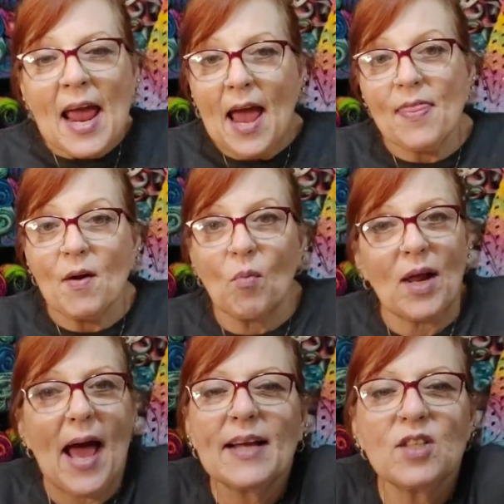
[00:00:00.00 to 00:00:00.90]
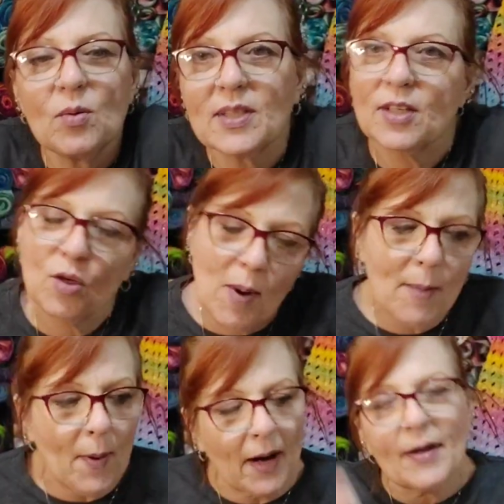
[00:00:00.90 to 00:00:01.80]
And then what I do is I do my
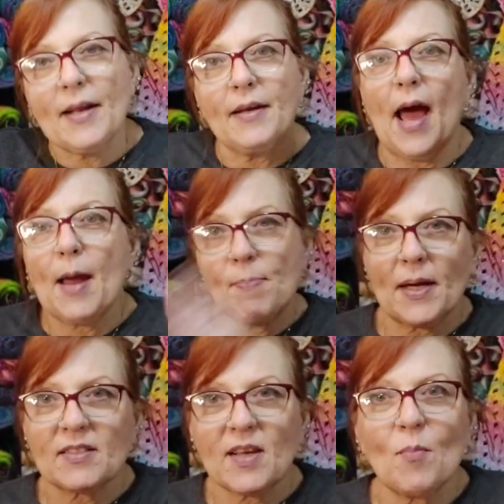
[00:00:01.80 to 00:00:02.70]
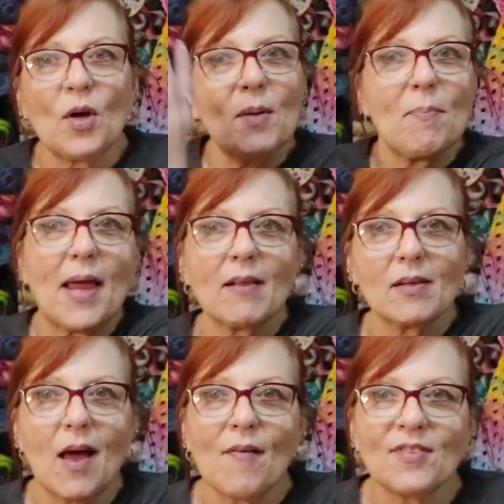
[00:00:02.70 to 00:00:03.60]
part and I pick someone and mail
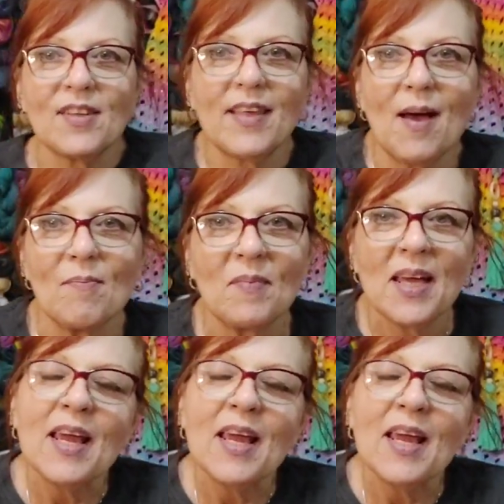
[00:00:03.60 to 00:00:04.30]
it off to them